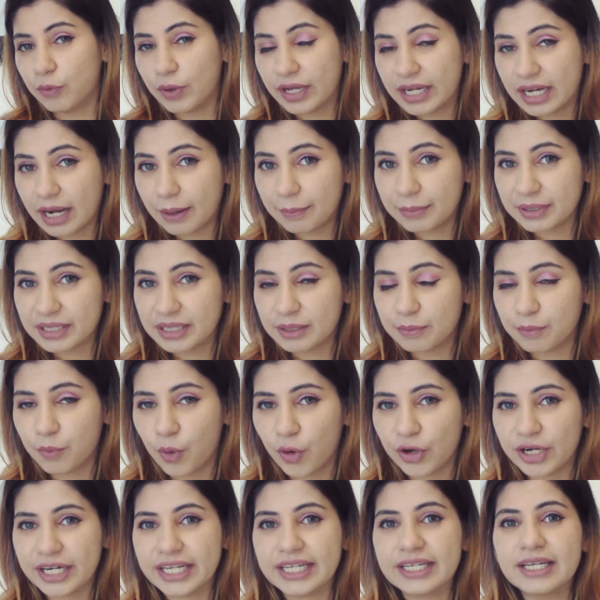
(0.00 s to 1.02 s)
wake up in the
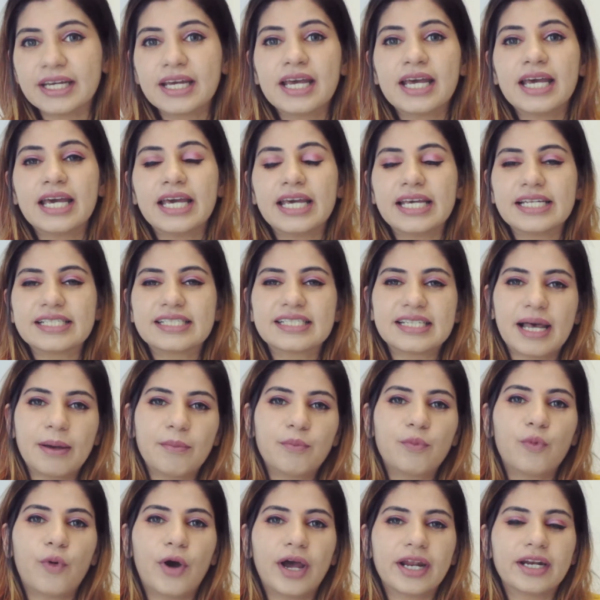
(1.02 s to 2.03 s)
morning is
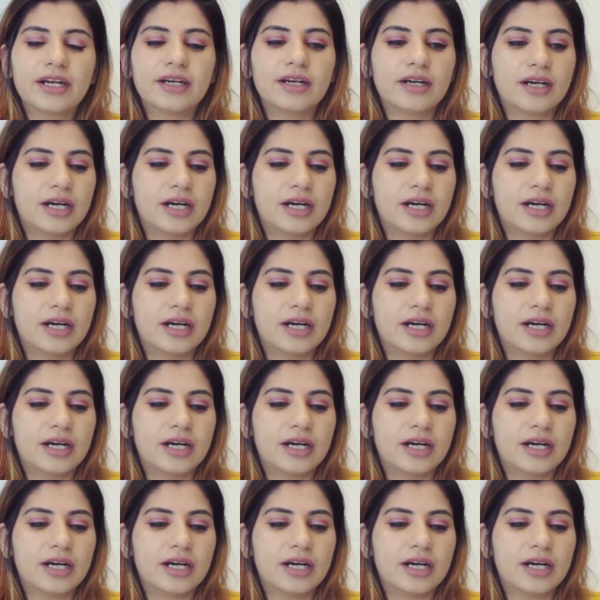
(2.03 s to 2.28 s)
somewhat